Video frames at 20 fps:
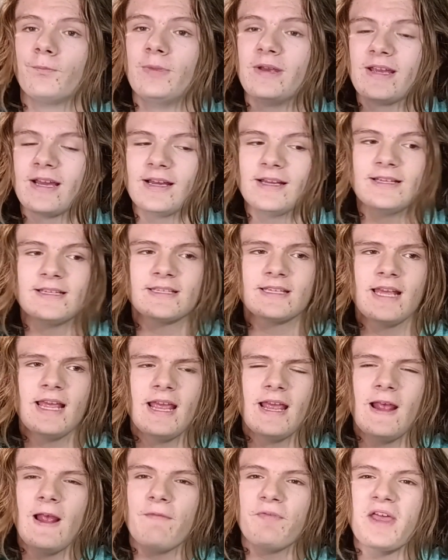
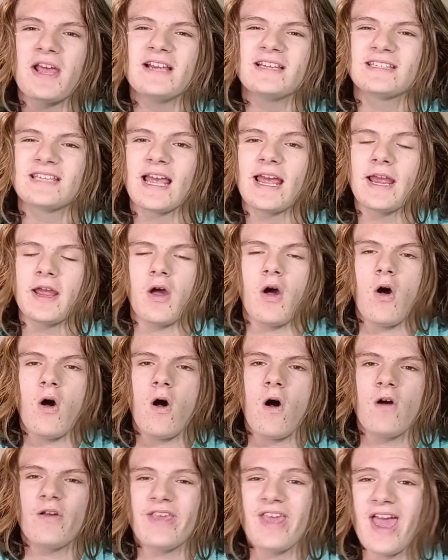because if they say,
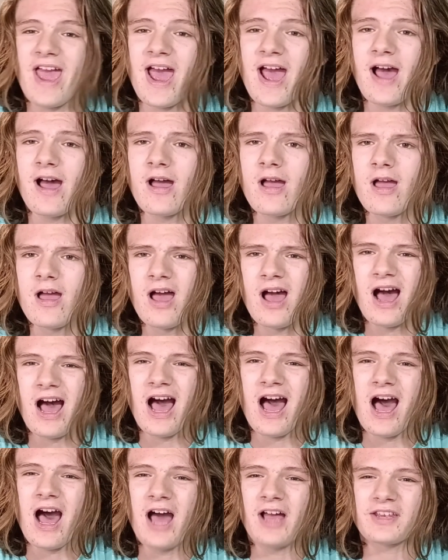oh, yeah,
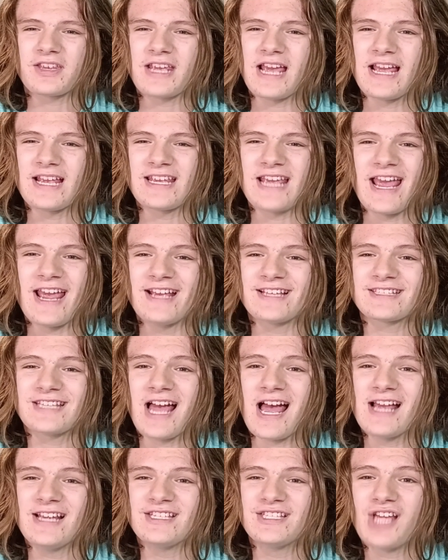uh,
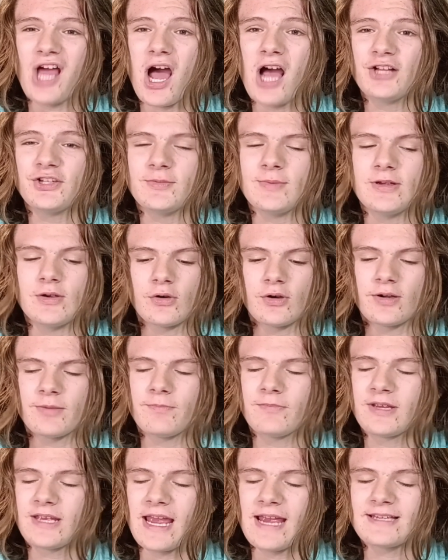KSI's dodging me,
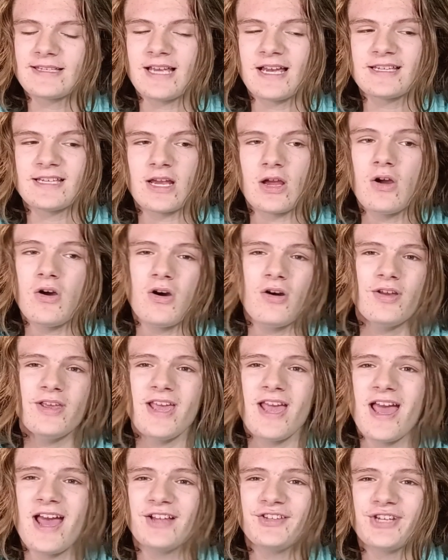or KSI's like, oh,
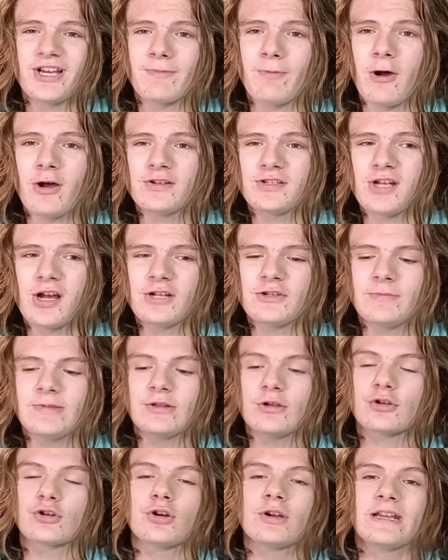yeah, Jake Paul's dodging me,
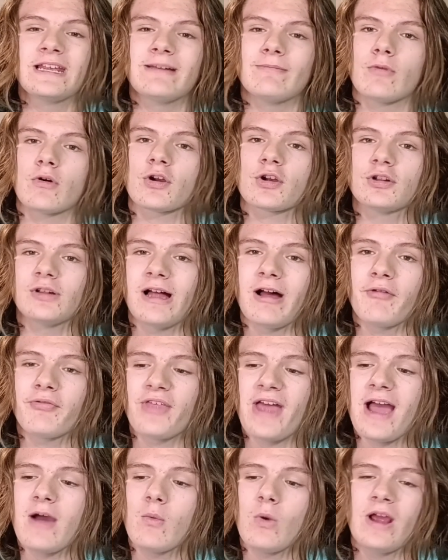they're going to get more clout
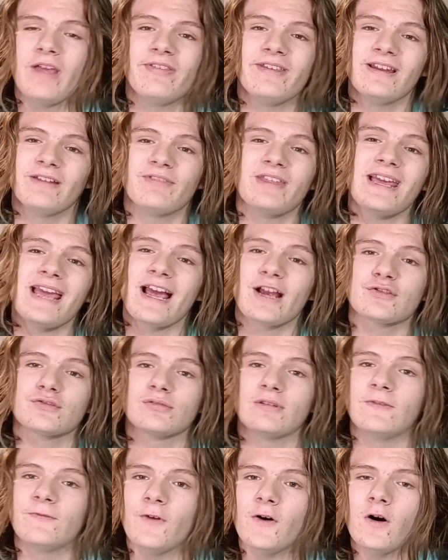that way than if they
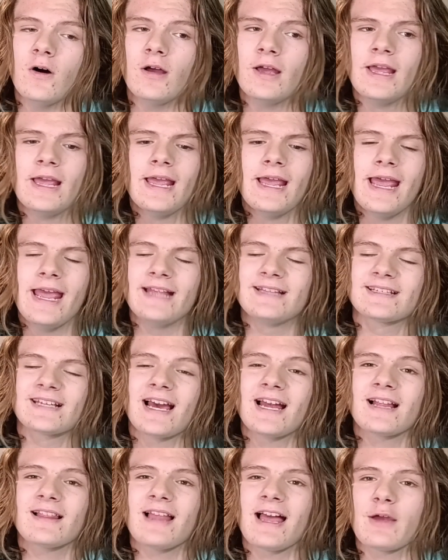actually fought. It's
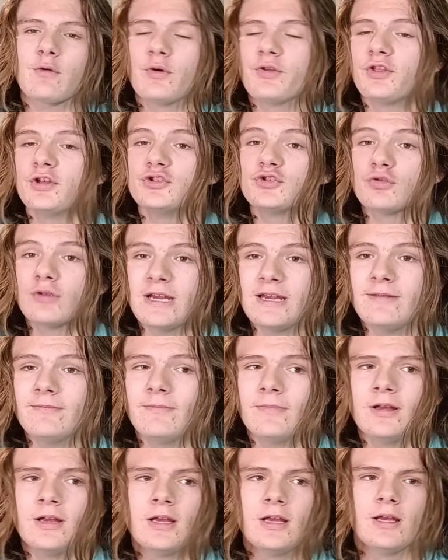kind of like with the
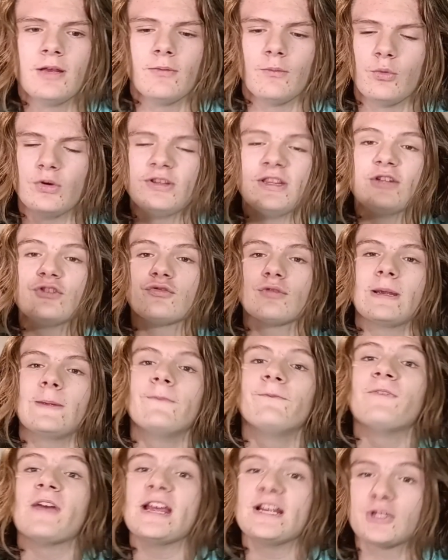Dream with the
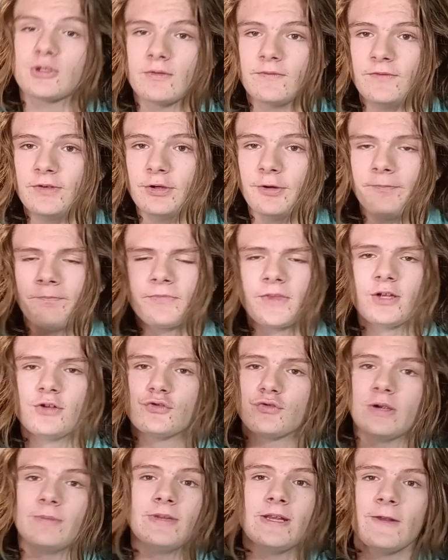Dream face reveal.
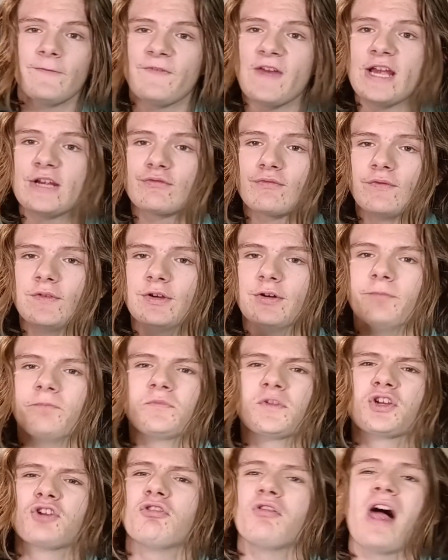Dream did a face reveal.
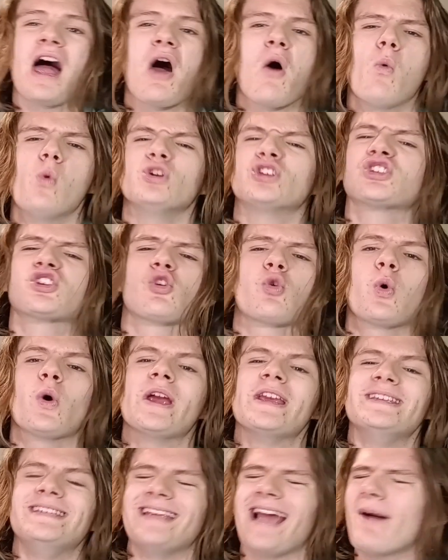Clout was
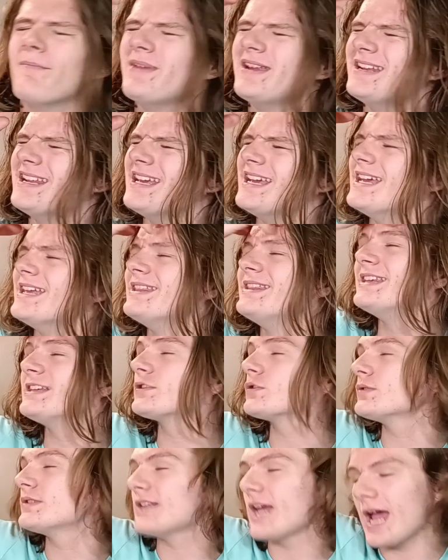crazy. I mean,
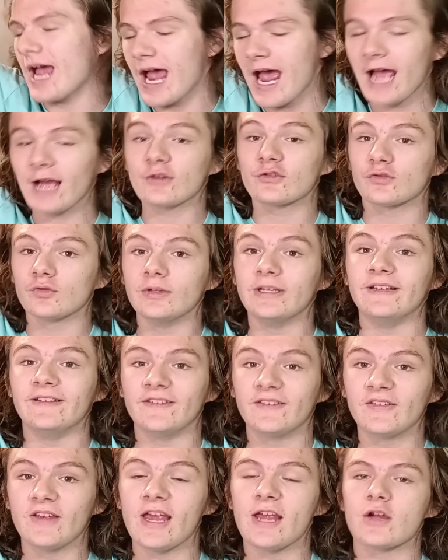this was actually
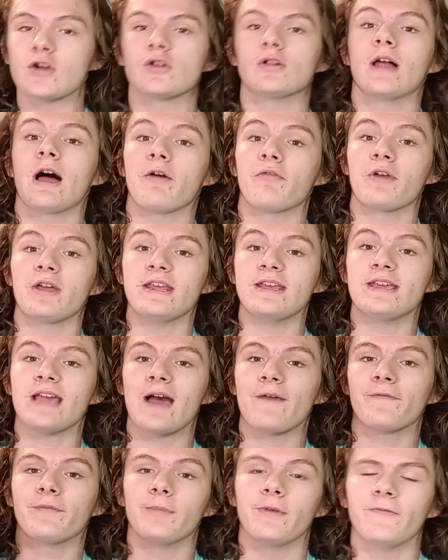insane clout that he
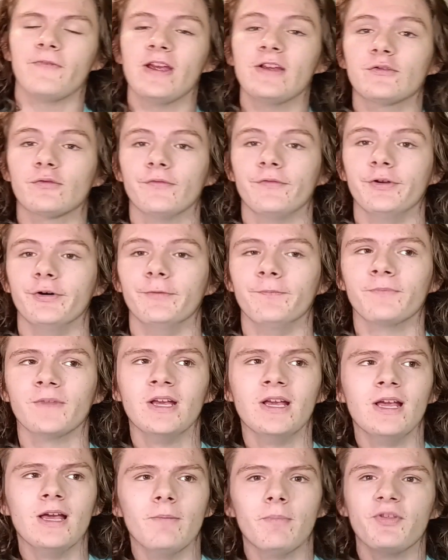got from the face reveal.
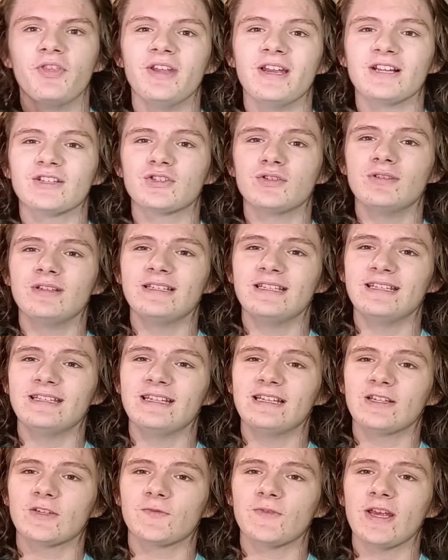But then as soon as he
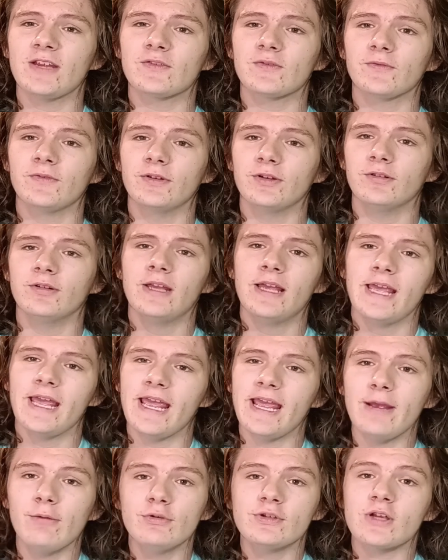did his face reveal,
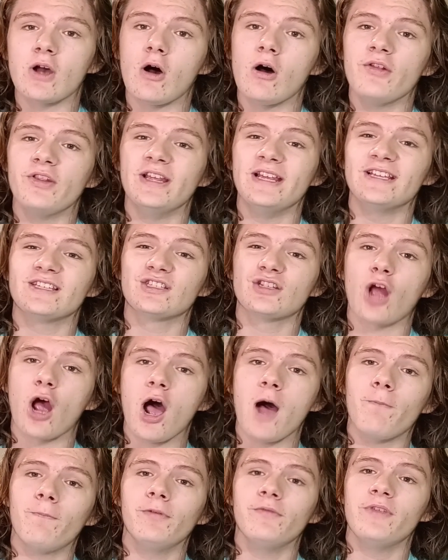he was on his
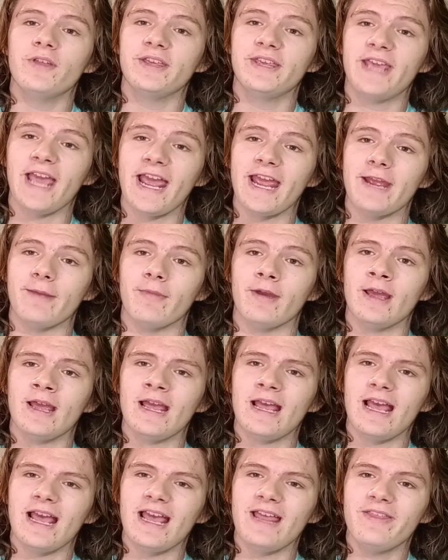top of the game.
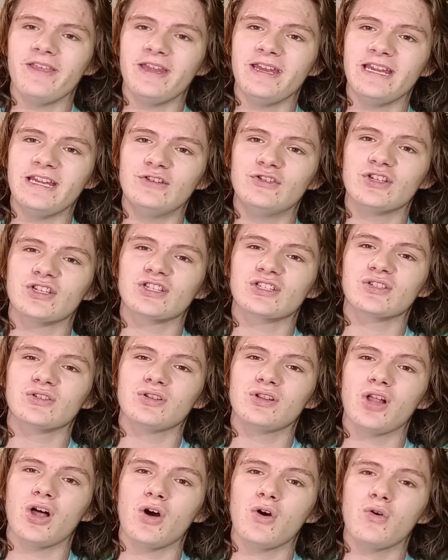And then he just
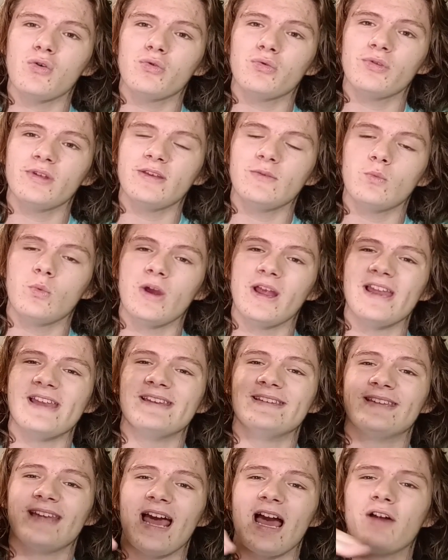slowly
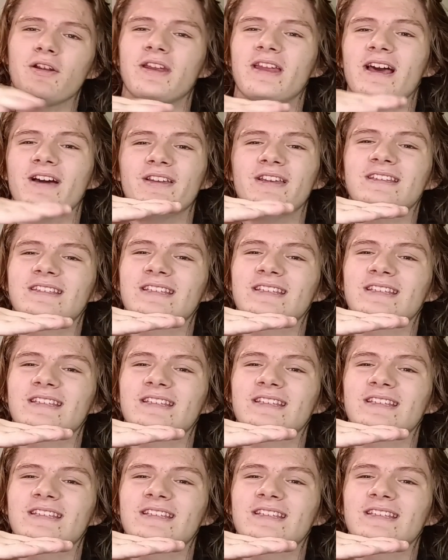went down, and now